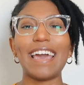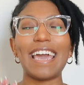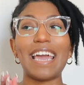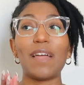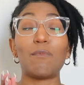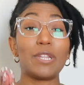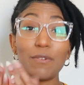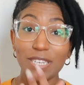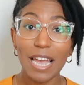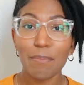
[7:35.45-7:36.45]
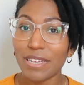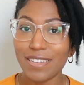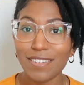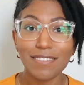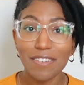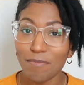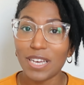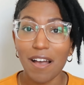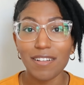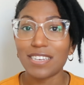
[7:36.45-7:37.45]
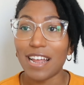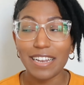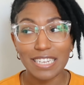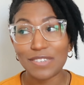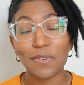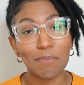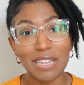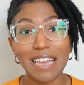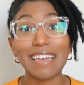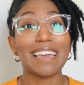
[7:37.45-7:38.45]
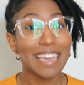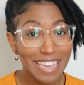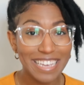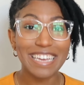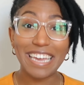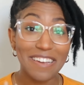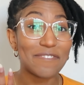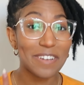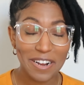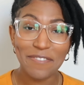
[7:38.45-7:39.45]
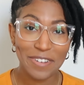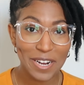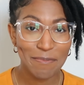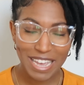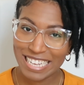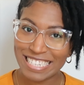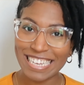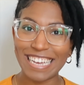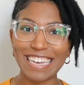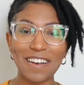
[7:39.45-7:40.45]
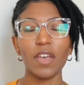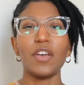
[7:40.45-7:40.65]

And when you type in, give me content ideas for blank, it can get very, very basic.